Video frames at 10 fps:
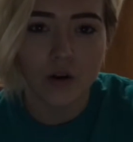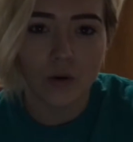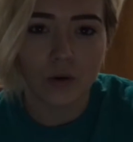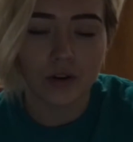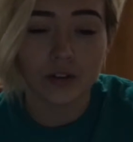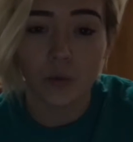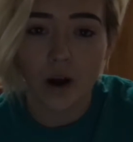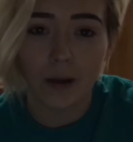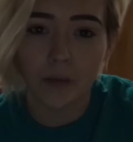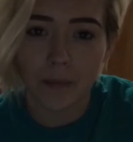or the
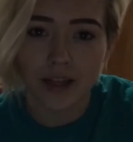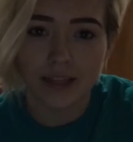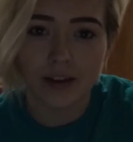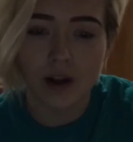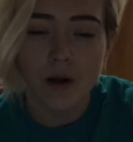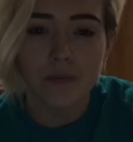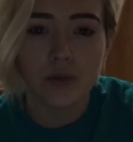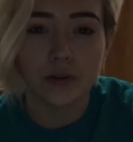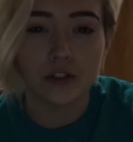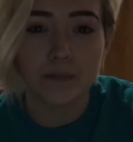wobble method,
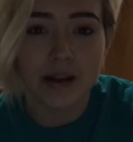which